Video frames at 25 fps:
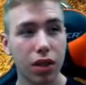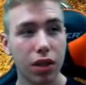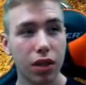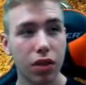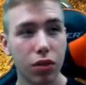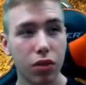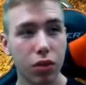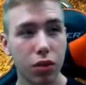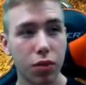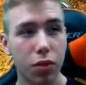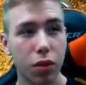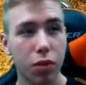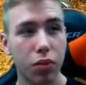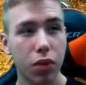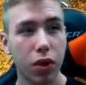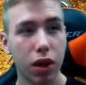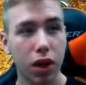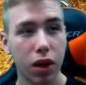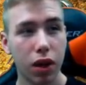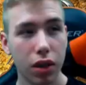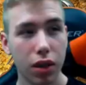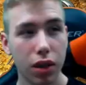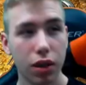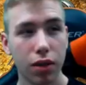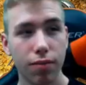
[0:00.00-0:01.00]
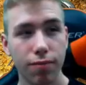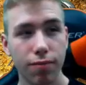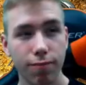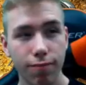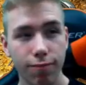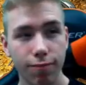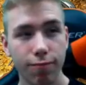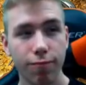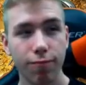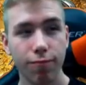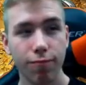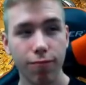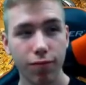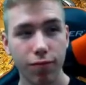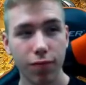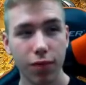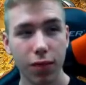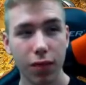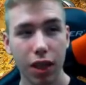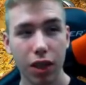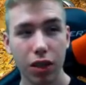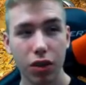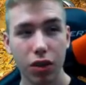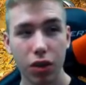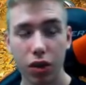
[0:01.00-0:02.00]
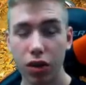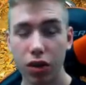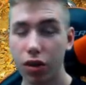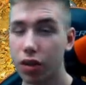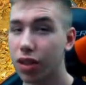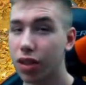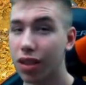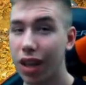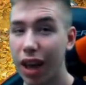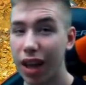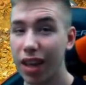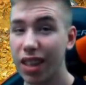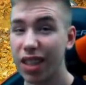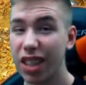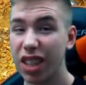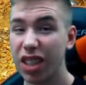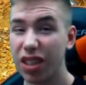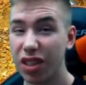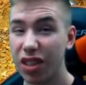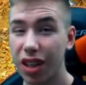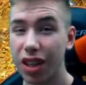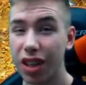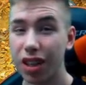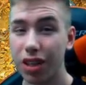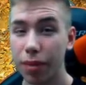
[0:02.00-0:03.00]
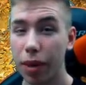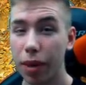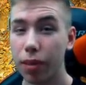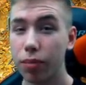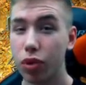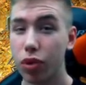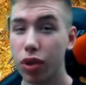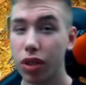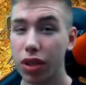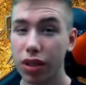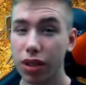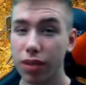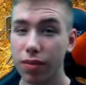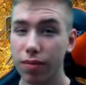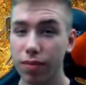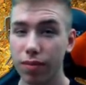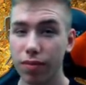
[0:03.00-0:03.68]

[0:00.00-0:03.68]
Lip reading: Would be pretty good. Turns out Silence is good against Big Priest.